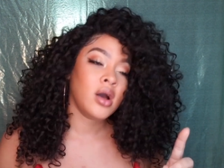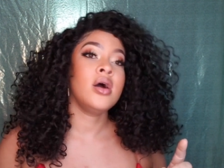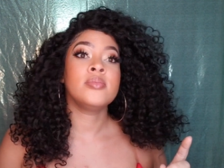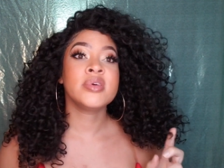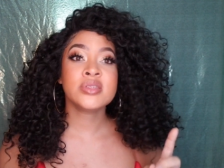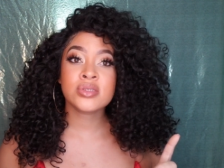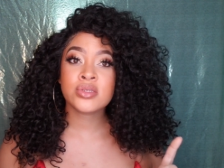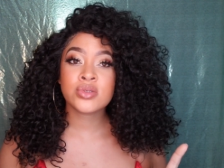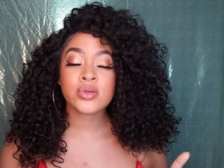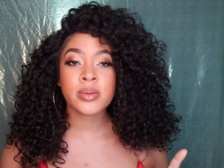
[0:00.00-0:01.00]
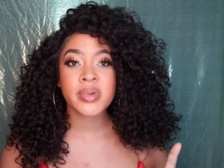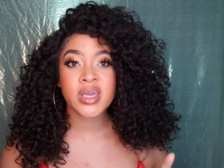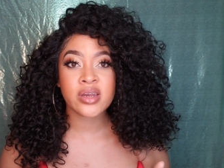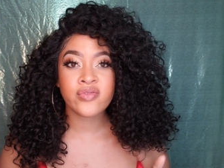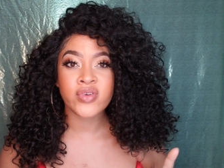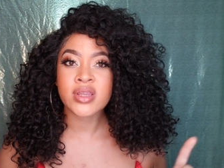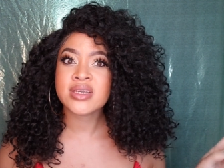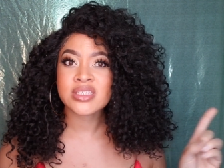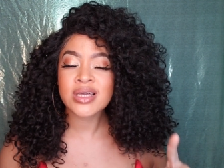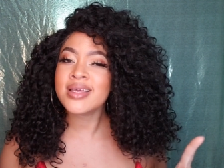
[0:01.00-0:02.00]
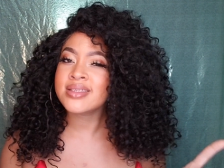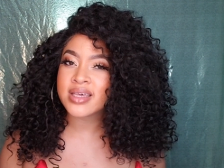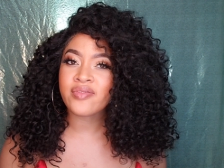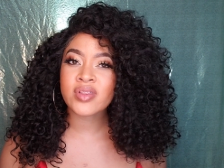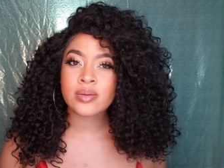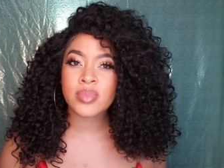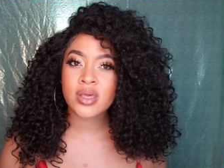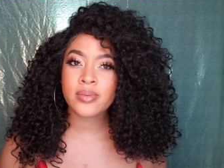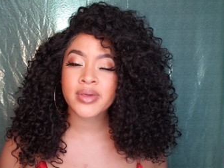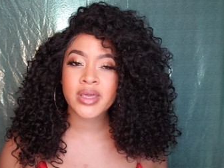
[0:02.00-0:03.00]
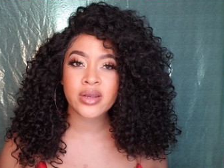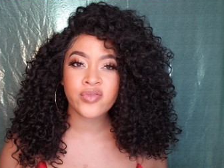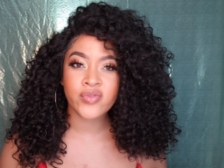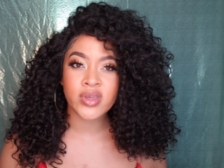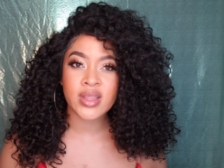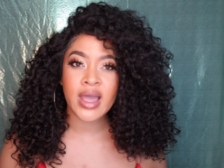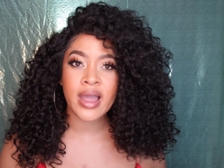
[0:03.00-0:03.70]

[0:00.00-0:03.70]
Um, is this unit beginner friendly? She could definitely be beginner friendly.